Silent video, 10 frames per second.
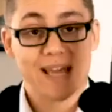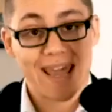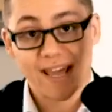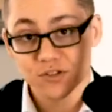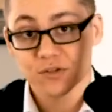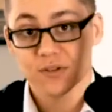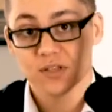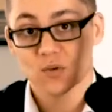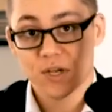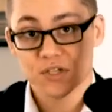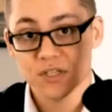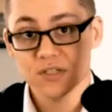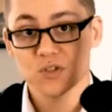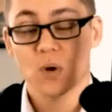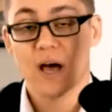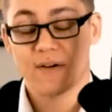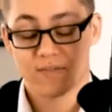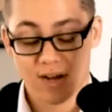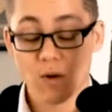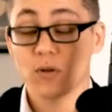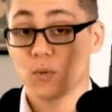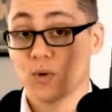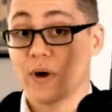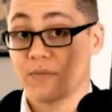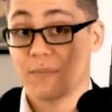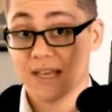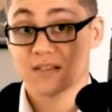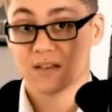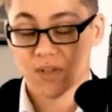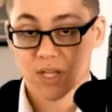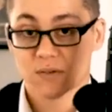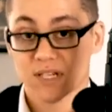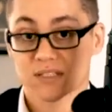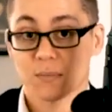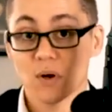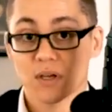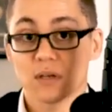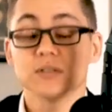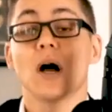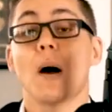answer these questions, you will have, not only will you have amazing video testimonials,